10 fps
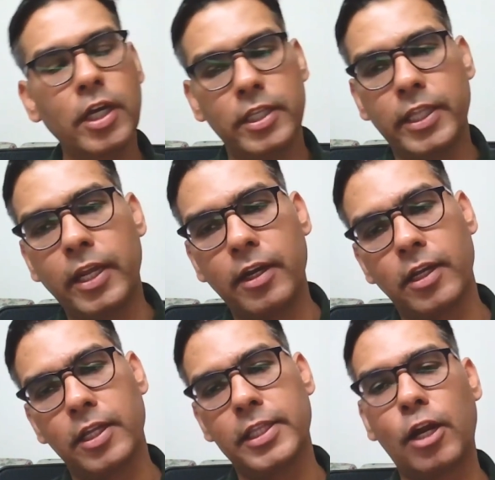then
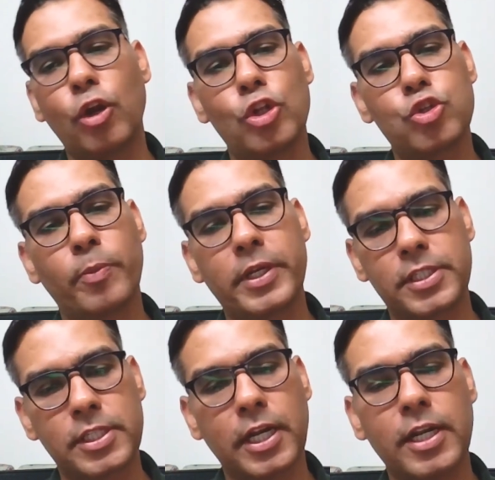that will also make
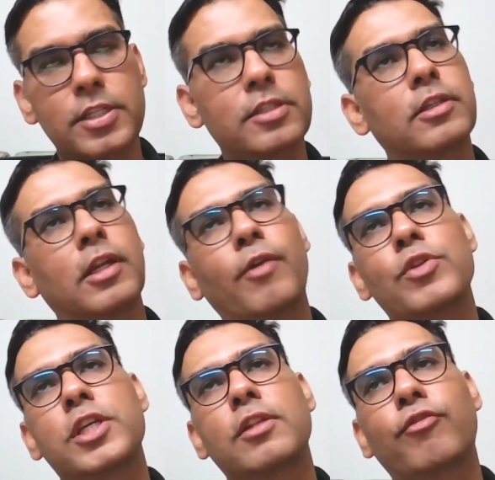sense. That is, I would
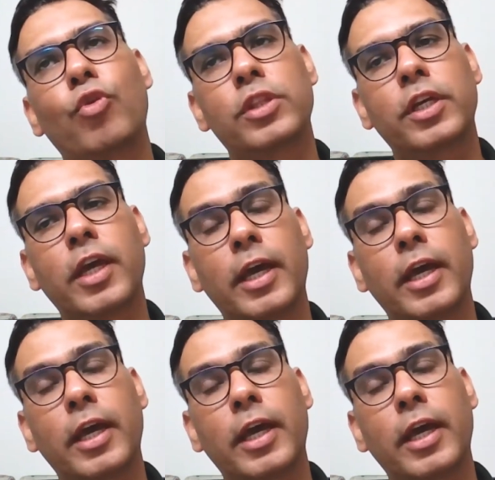say, the fourth thing.